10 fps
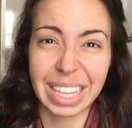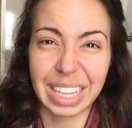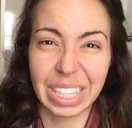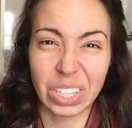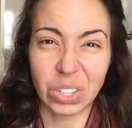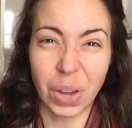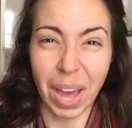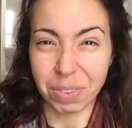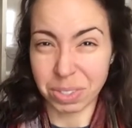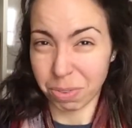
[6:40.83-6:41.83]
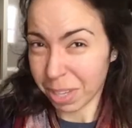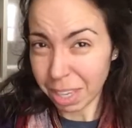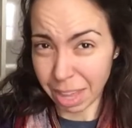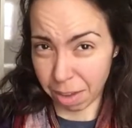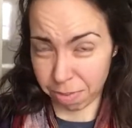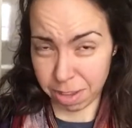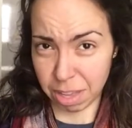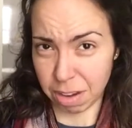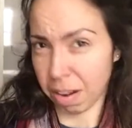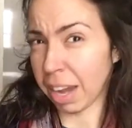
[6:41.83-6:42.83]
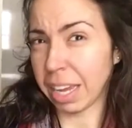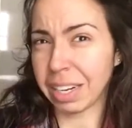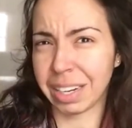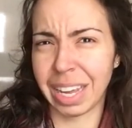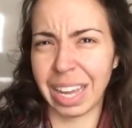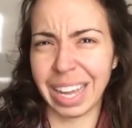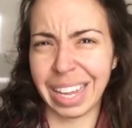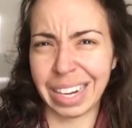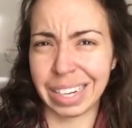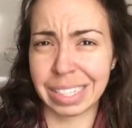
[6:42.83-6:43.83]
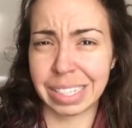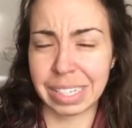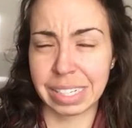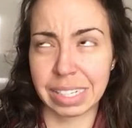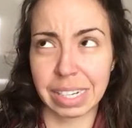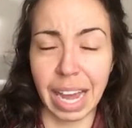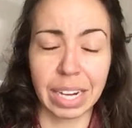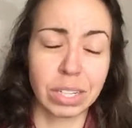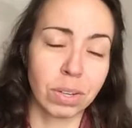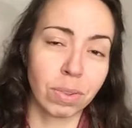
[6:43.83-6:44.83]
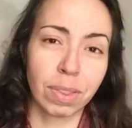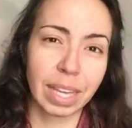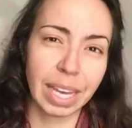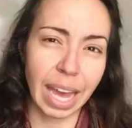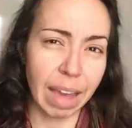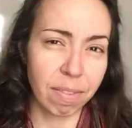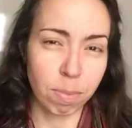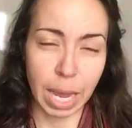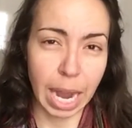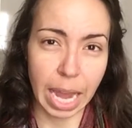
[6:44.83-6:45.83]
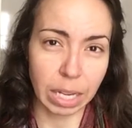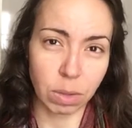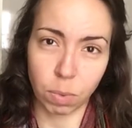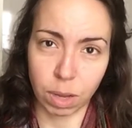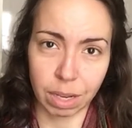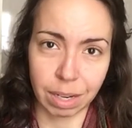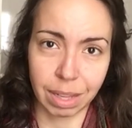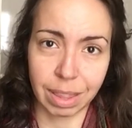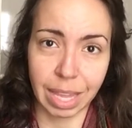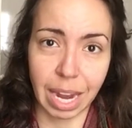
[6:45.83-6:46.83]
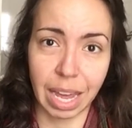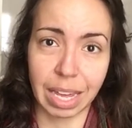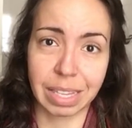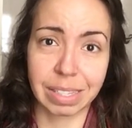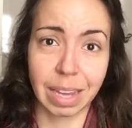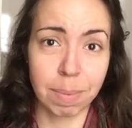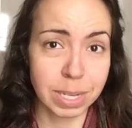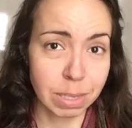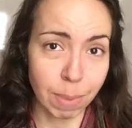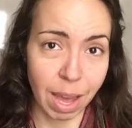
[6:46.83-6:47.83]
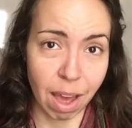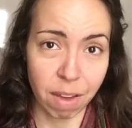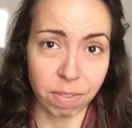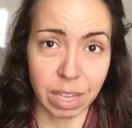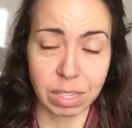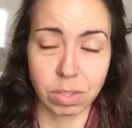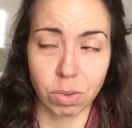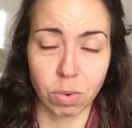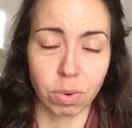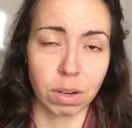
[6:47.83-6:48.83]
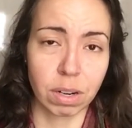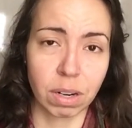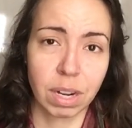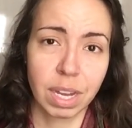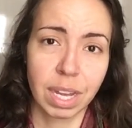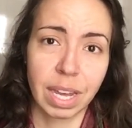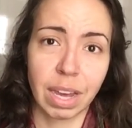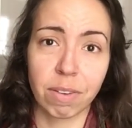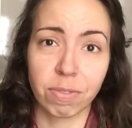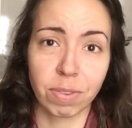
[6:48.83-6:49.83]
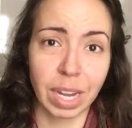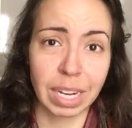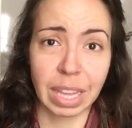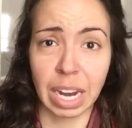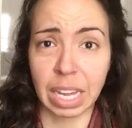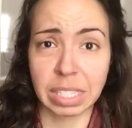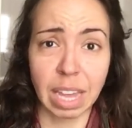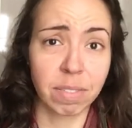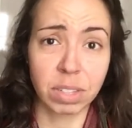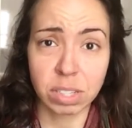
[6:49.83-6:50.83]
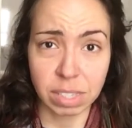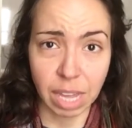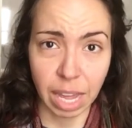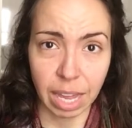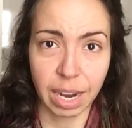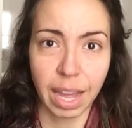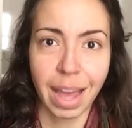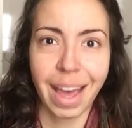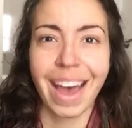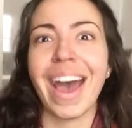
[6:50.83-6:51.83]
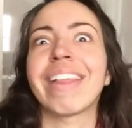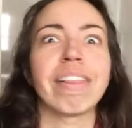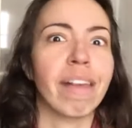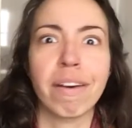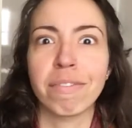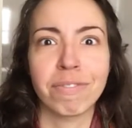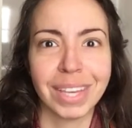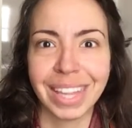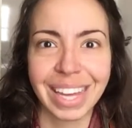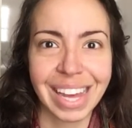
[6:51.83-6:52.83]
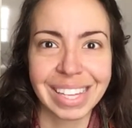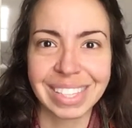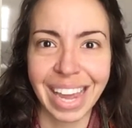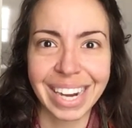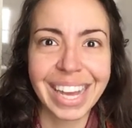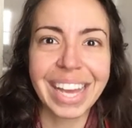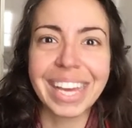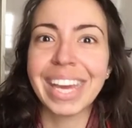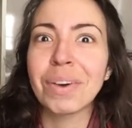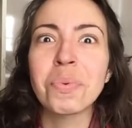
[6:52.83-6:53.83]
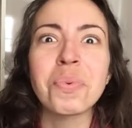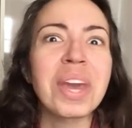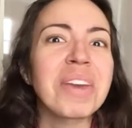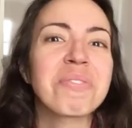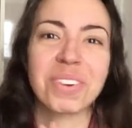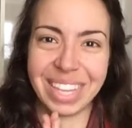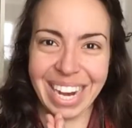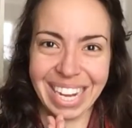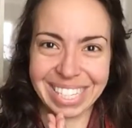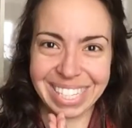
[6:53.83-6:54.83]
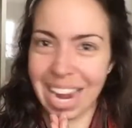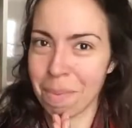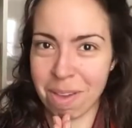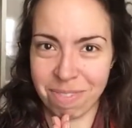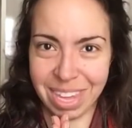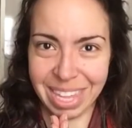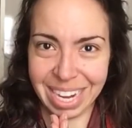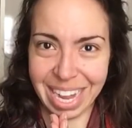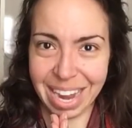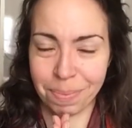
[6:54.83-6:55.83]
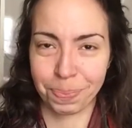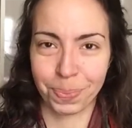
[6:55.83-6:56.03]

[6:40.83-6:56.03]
you have to feel that feeling, right? And I don't think I've met anyone that has come into my office or a friend that has ever said, I love feeling anxiety. I can't wait for the next time I feel it again.